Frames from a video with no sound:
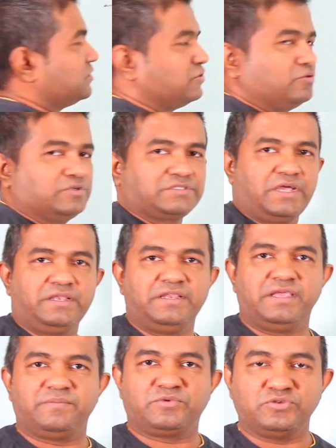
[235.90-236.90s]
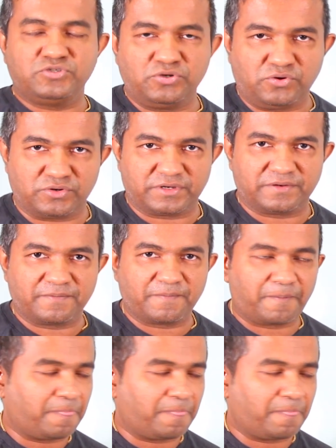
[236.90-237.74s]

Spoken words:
So you assign name to John.